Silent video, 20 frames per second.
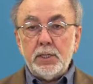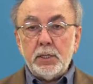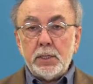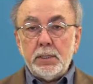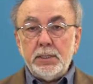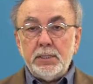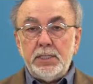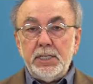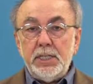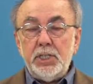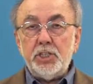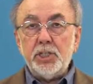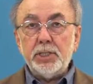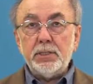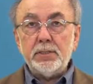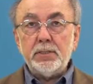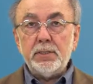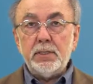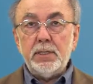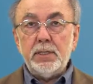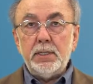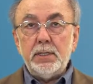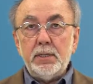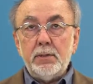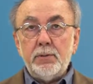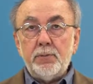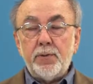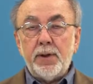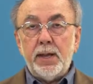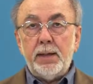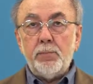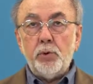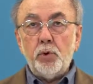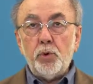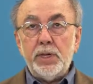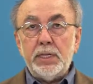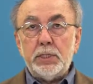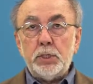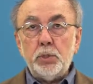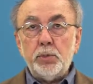conditions from
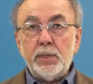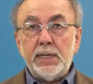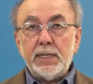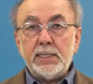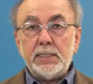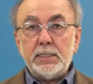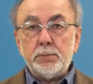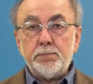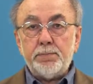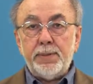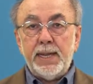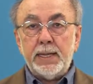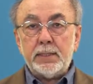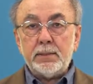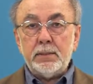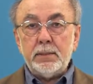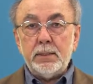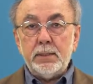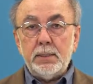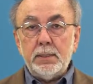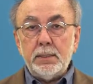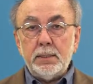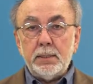which we expect